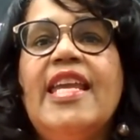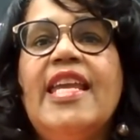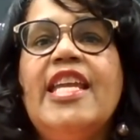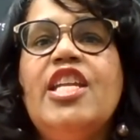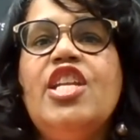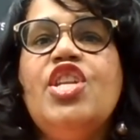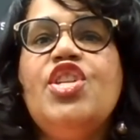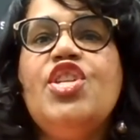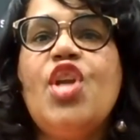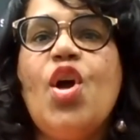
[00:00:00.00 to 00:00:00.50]

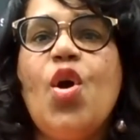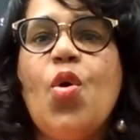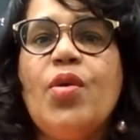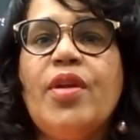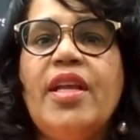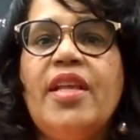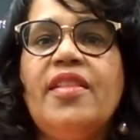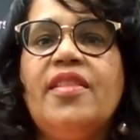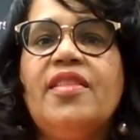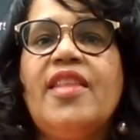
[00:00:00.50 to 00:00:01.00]
He
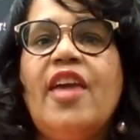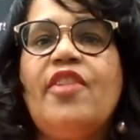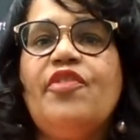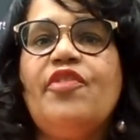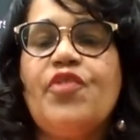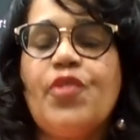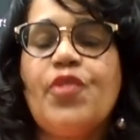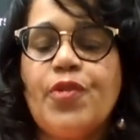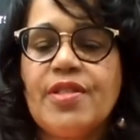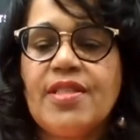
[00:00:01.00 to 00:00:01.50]
noted that
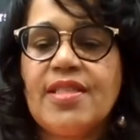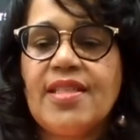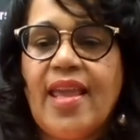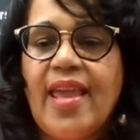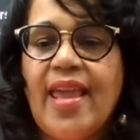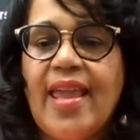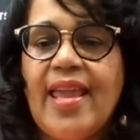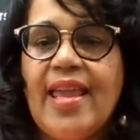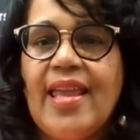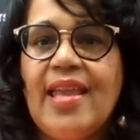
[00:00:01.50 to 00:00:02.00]
first
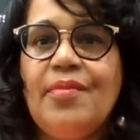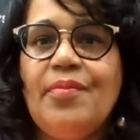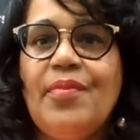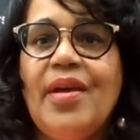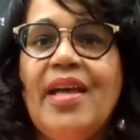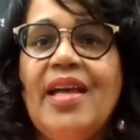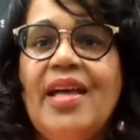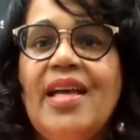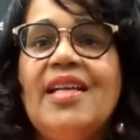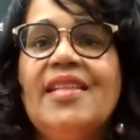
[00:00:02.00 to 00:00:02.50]

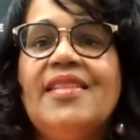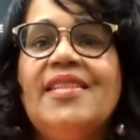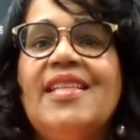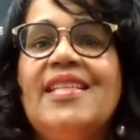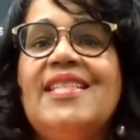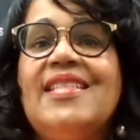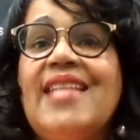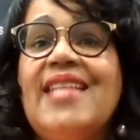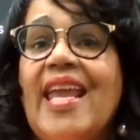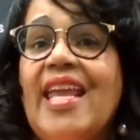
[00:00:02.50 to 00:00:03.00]
came
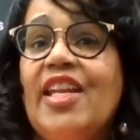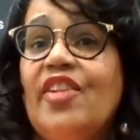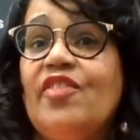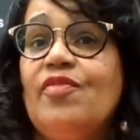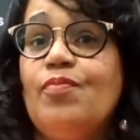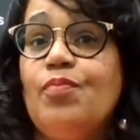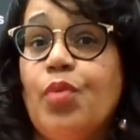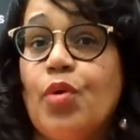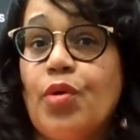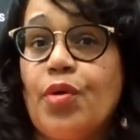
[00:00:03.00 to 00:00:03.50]
the date
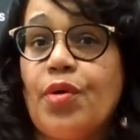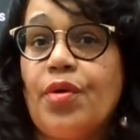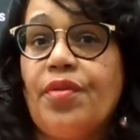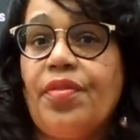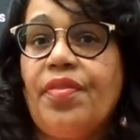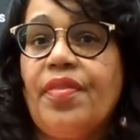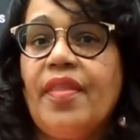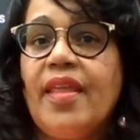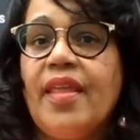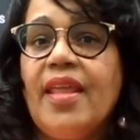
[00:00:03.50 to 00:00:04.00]
of
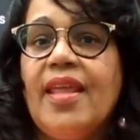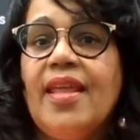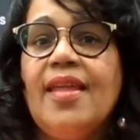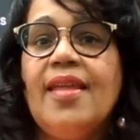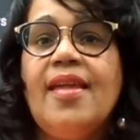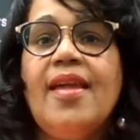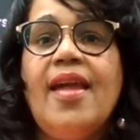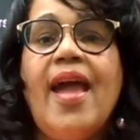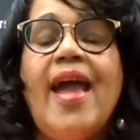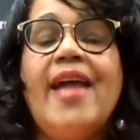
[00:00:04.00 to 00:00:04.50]
birth
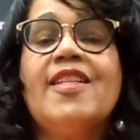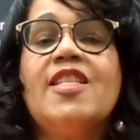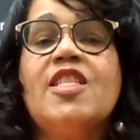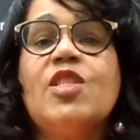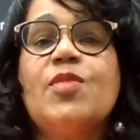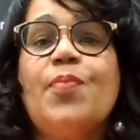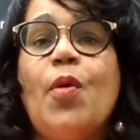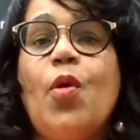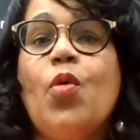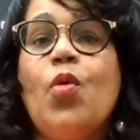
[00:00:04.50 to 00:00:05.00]
and
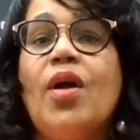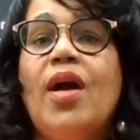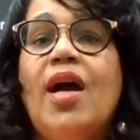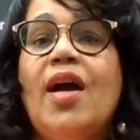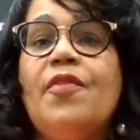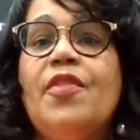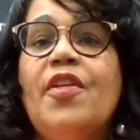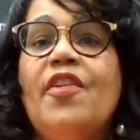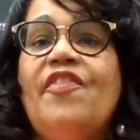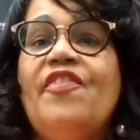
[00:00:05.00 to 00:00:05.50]
spoke
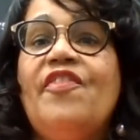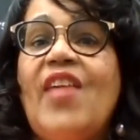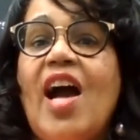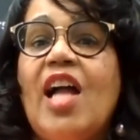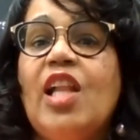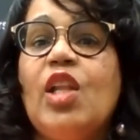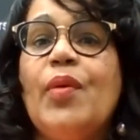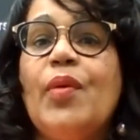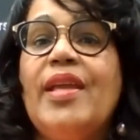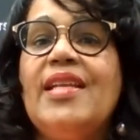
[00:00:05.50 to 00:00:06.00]
of the
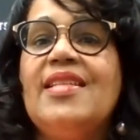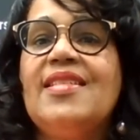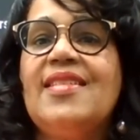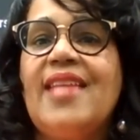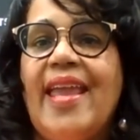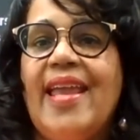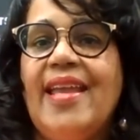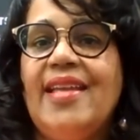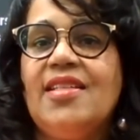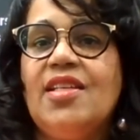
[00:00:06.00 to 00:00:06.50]
following
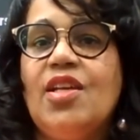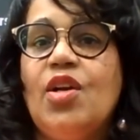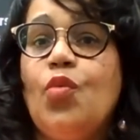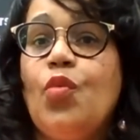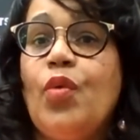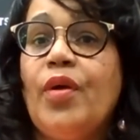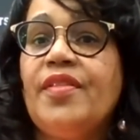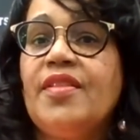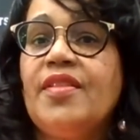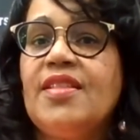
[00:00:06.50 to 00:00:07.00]
date
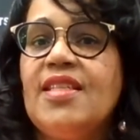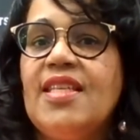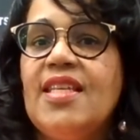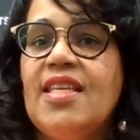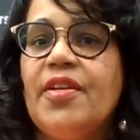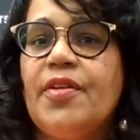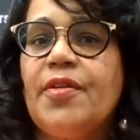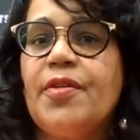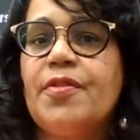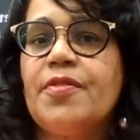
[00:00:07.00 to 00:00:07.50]
with
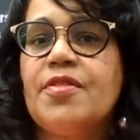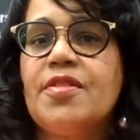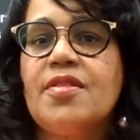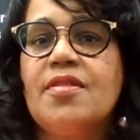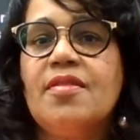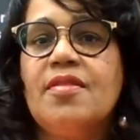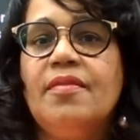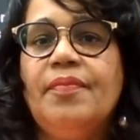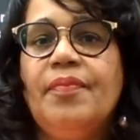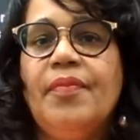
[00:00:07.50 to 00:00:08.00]

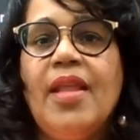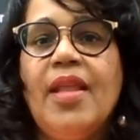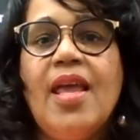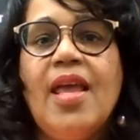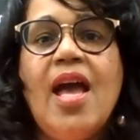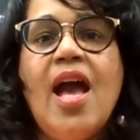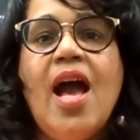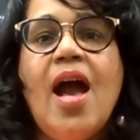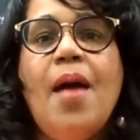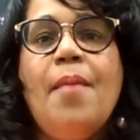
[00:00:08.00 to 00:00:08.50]
tears.
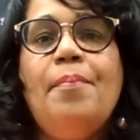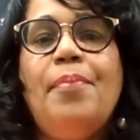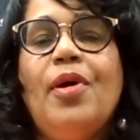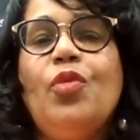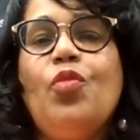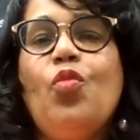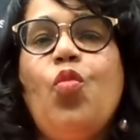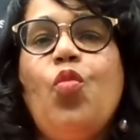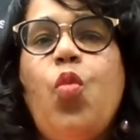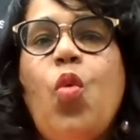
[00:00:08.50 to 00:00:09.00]

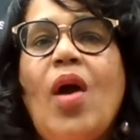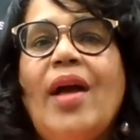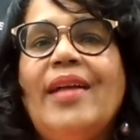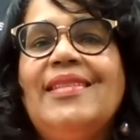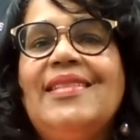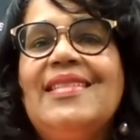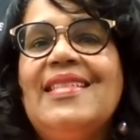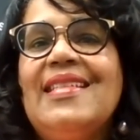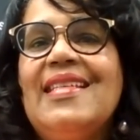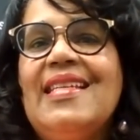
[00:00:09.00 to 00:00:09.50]
But
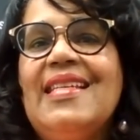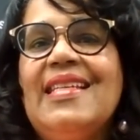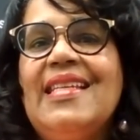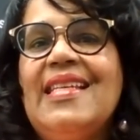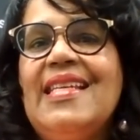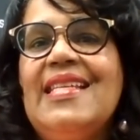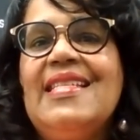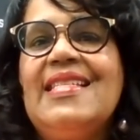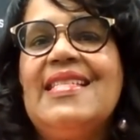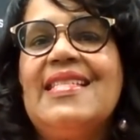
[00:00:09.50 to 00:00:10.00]
what
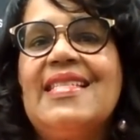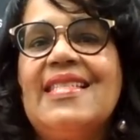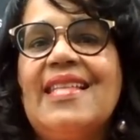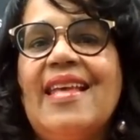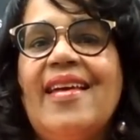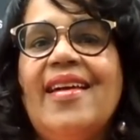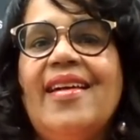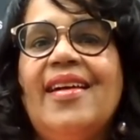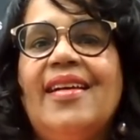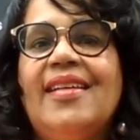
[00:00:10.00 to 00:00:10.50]
he
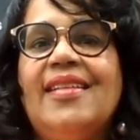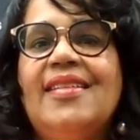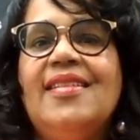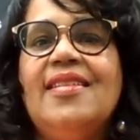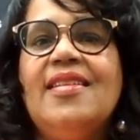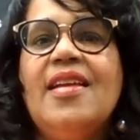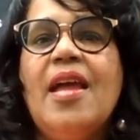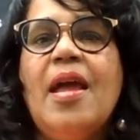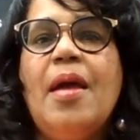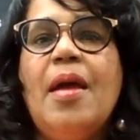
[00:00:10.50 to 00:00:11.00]

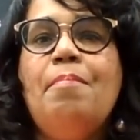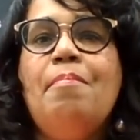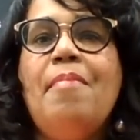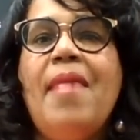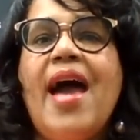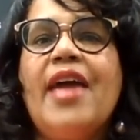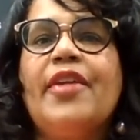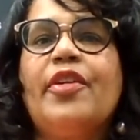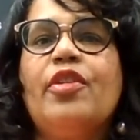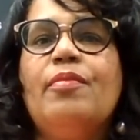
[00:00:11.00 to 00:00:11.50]
said
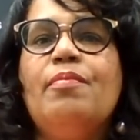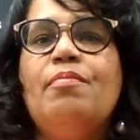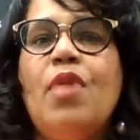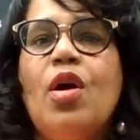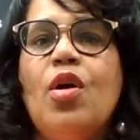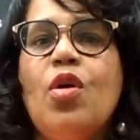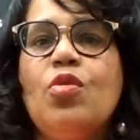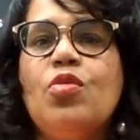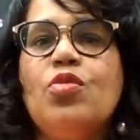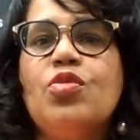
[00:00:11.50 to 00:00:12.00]
mattered
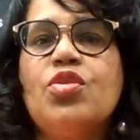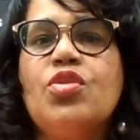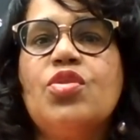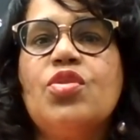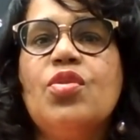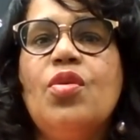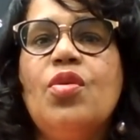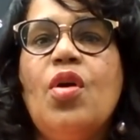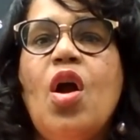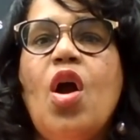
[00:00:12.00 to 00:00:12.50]

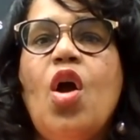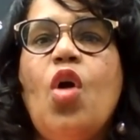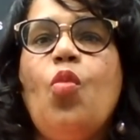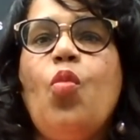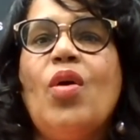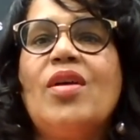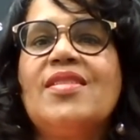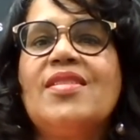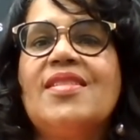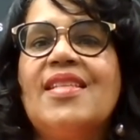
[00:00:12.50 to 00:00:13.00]
most
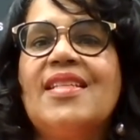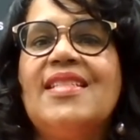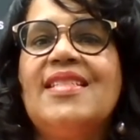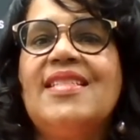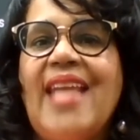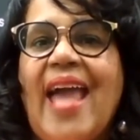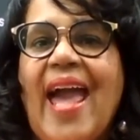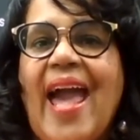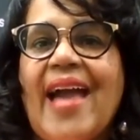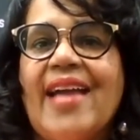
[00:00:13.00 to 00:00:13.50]
was the
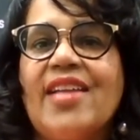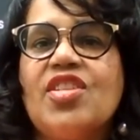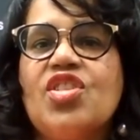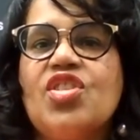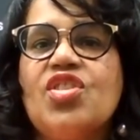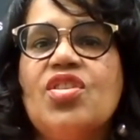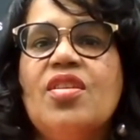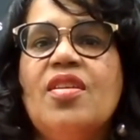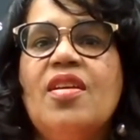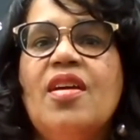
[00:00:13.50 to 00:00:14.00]

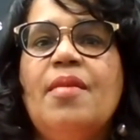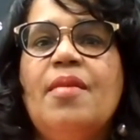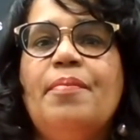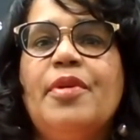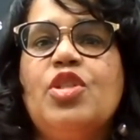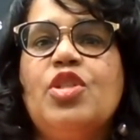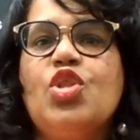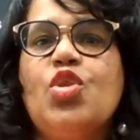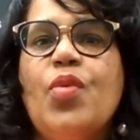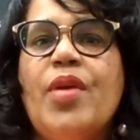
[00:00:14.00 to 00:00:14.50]
dash
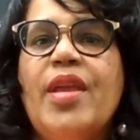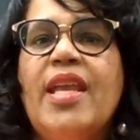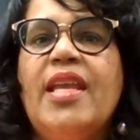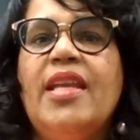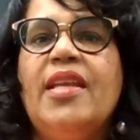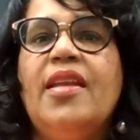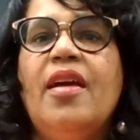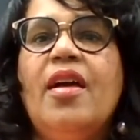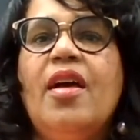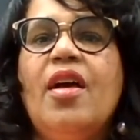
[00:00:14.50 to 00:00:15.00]

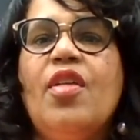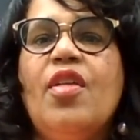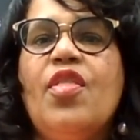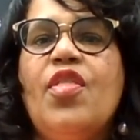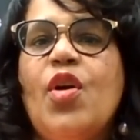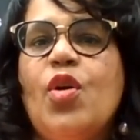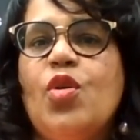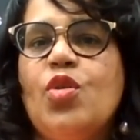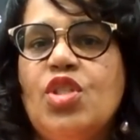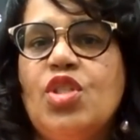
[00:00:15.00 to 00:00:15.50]
between
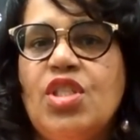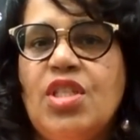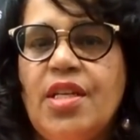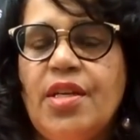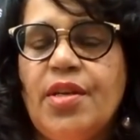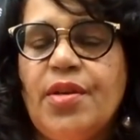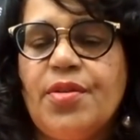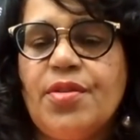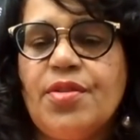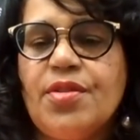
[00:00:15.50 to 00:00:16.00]
those
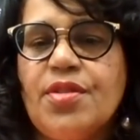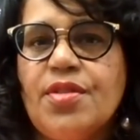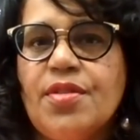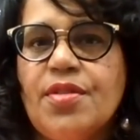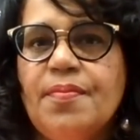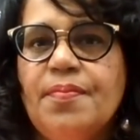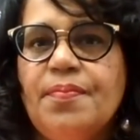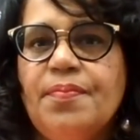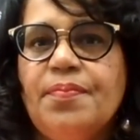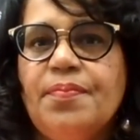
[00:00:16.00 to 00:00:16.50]
years.